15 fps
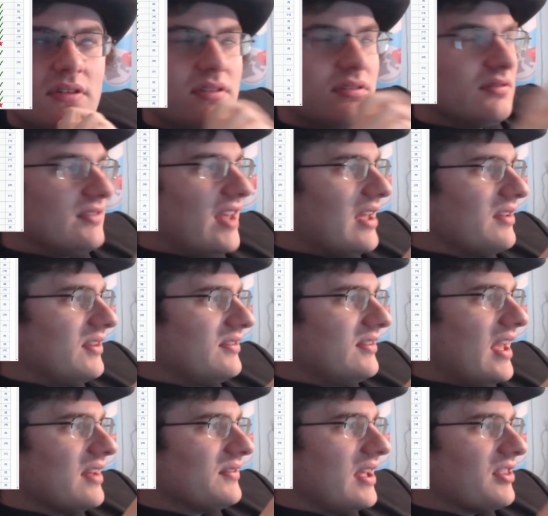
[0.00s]

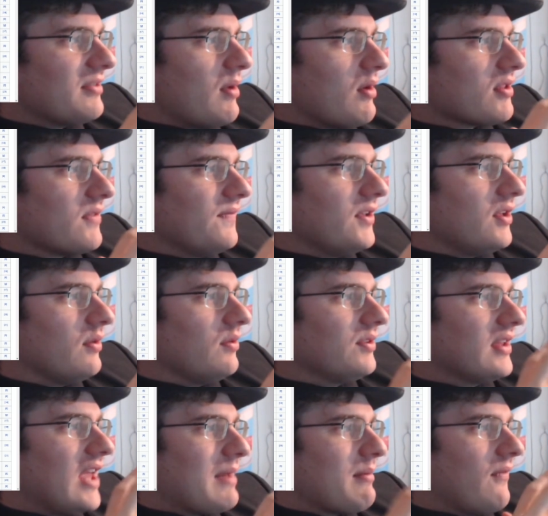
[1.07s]
take the most viewed
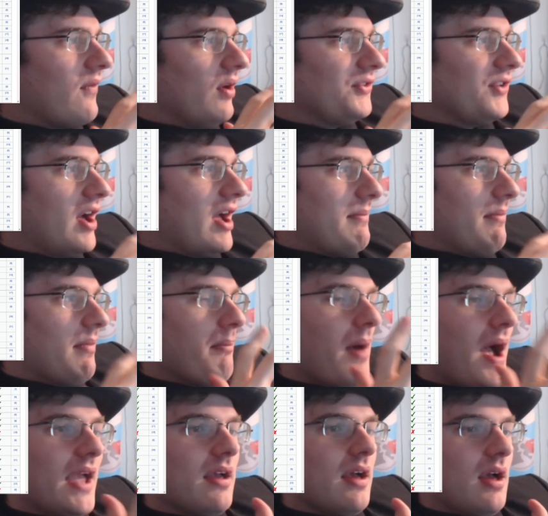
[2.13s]
game of all time,
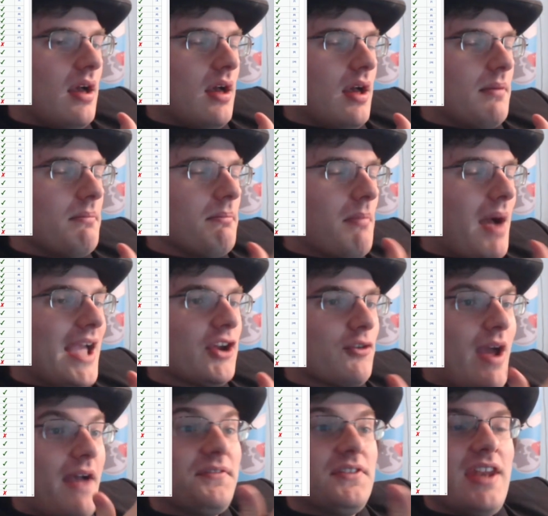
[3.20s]

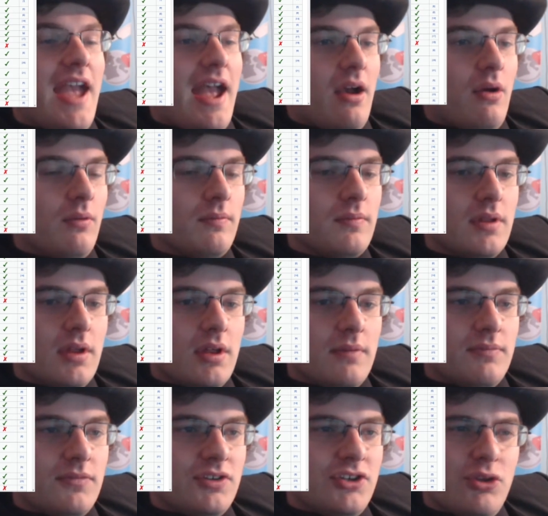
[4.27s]
Minecraft now.
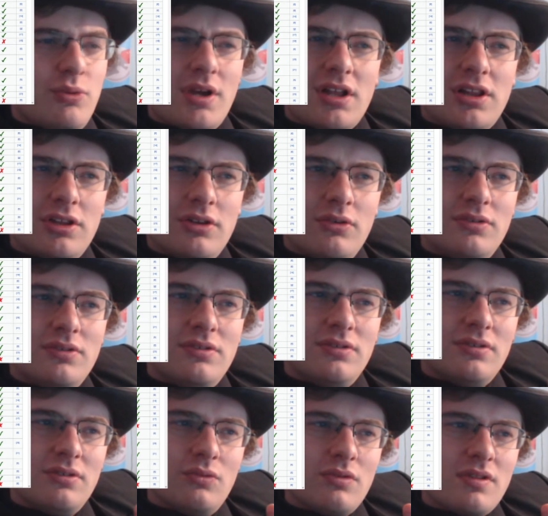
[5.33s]
Do you include
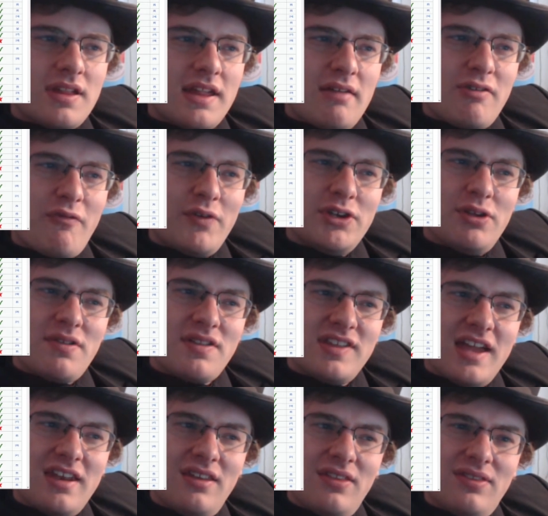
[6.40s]
sales of Windows
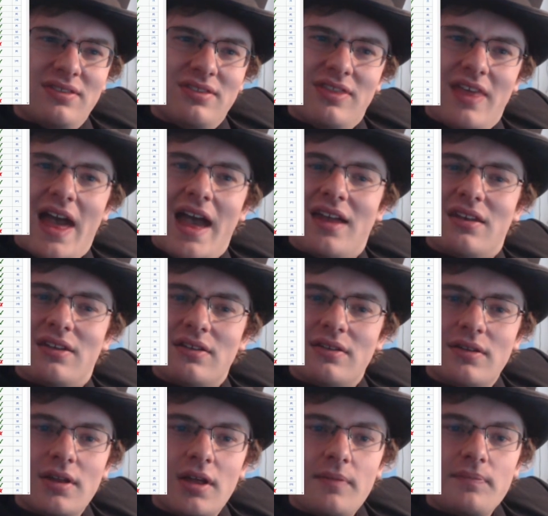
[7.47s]
10 in that?
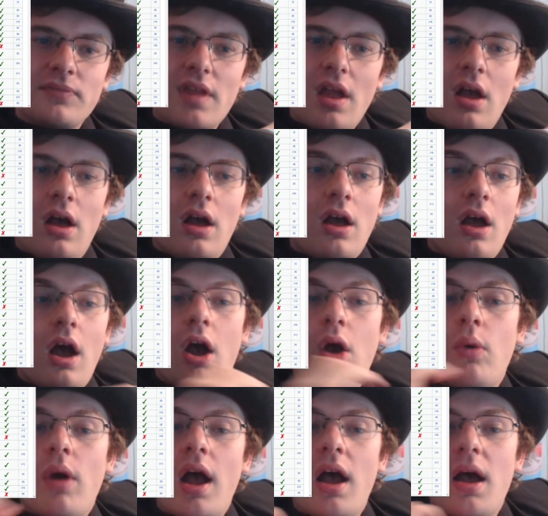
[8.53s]

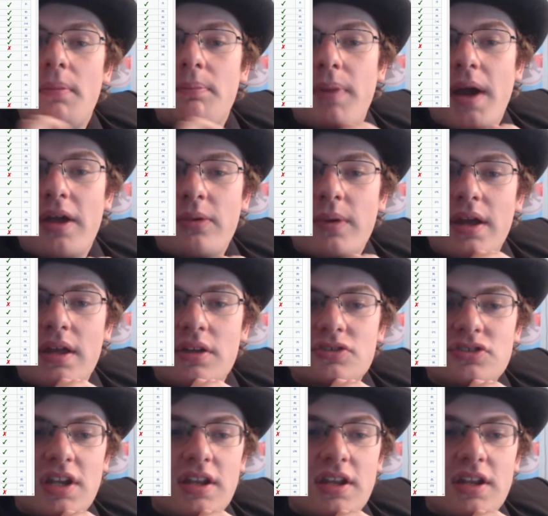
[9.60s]
Oh, by the way, Janine,